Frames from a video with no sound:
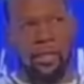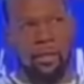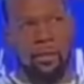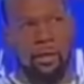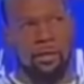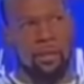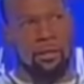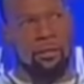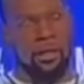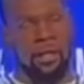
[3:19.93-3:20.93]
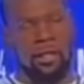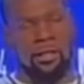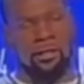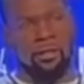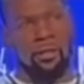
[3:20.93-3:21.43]
Yeah, I
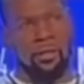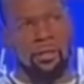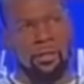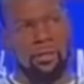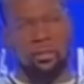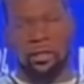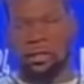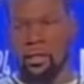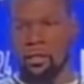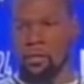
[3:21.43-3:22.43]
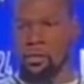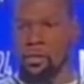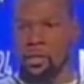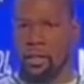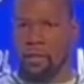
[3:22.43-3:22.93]
asked this question 3 times
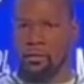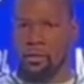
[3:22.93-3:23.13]
over the last